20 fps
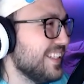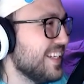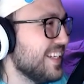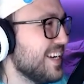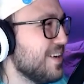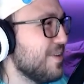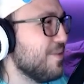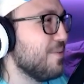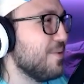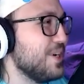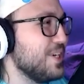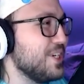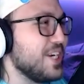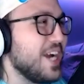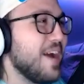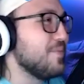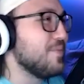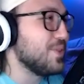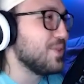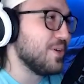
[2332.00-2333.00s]
which
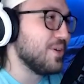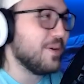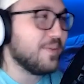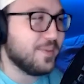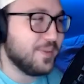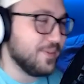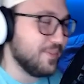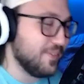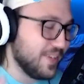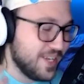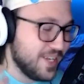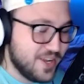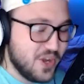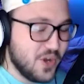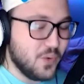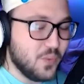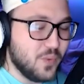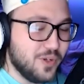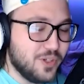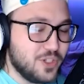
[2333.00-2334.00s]
I'm sure
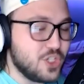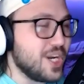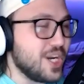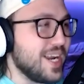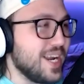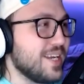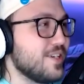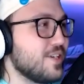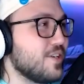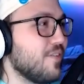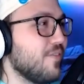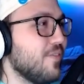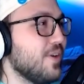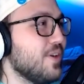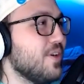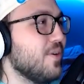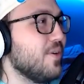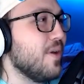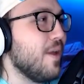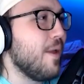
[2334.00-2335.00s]
will change for
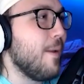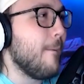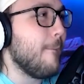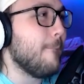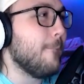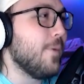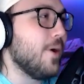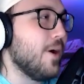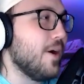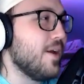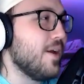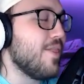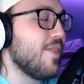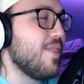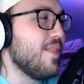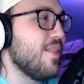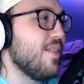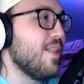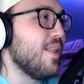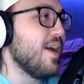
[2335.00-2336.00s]
you. But
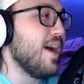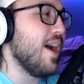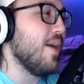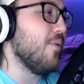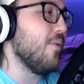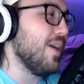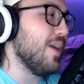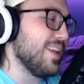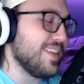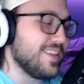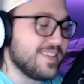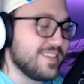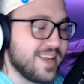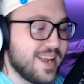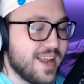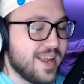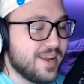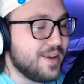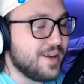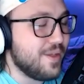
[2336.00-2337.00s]
I want to
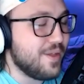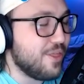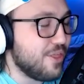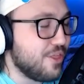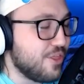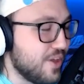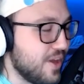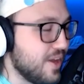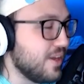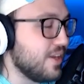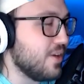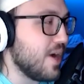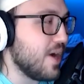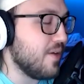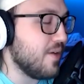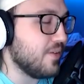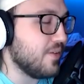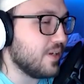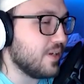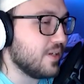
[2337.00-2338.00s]
say thank you,
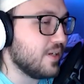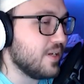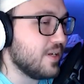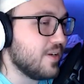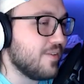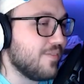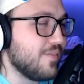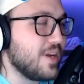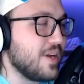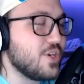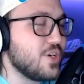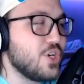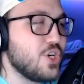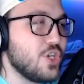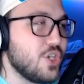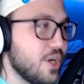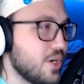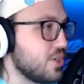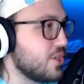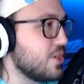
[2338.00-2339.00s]
Alec, on
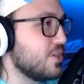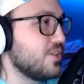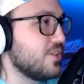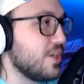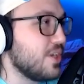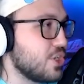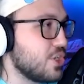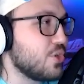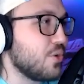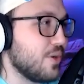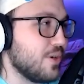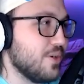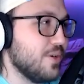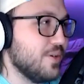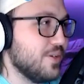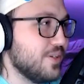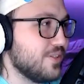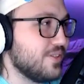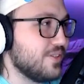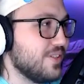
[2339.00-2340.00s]
such short
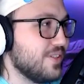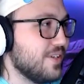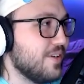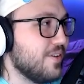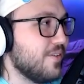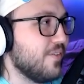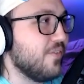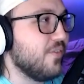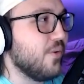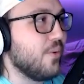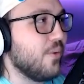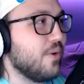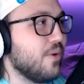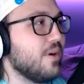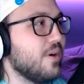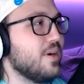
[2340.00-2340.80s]
notice for